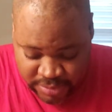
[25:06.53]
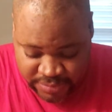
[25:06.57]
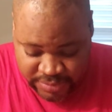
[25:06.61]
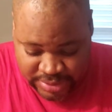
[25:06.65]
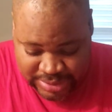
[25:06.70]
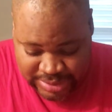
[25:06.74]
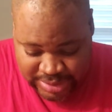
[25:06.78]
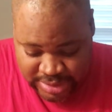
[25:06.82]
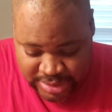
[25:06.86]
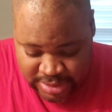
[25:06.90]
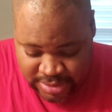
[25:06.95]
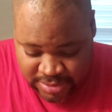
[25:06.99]

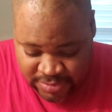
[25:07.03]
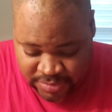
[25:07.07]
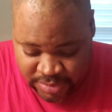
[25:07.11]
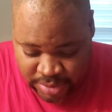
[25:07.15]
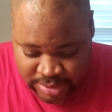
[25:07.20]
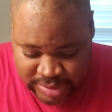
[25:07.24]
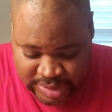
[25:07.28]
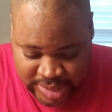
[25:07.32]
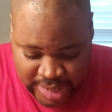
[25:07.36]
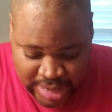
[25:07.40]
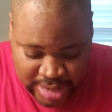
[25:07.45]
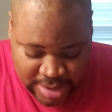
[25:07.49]
in the first
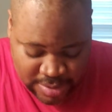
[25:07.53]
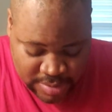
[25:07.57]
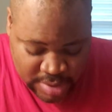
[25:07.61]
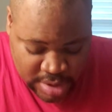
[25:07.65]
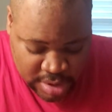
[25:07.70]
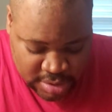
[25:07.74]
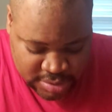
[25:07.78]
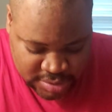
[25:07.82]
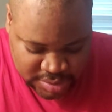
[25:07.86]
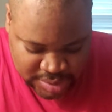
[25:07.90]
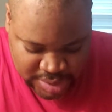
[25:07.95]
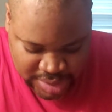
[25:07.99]
half.
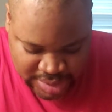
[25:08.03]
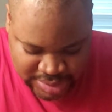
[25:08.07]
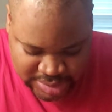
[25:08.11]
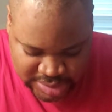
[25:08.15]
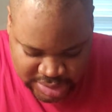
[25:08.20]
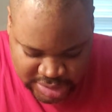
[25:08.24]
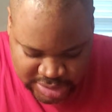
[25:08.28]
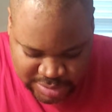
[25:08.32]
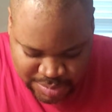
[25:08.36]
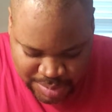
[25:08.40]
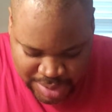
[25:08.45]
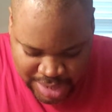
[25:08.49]
So the Huskies
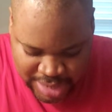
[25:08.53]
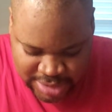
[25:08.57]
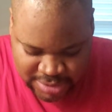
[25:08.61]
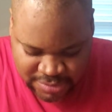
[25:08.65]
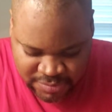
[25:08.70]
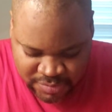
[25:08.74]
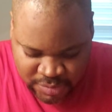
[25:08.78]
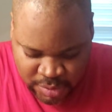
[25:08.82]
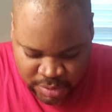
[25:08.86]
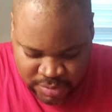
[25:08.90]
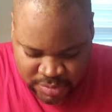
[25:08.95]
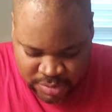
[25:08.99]
managed
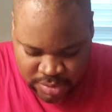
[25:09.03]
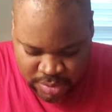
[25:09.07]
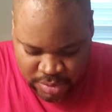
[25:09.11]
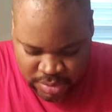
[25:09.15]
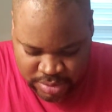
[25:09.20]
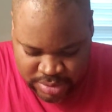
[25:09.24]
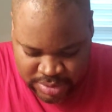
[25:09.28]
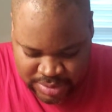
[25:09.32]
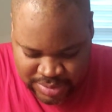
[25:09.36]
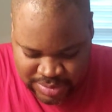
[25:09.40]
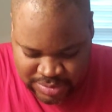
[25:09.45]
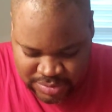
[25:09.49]
fourth quarter
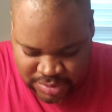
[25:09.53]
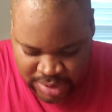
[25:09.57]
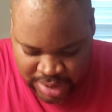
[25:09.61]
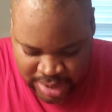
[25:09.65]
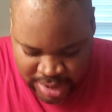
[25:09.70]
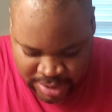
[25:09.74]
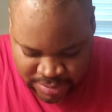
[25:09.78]
drive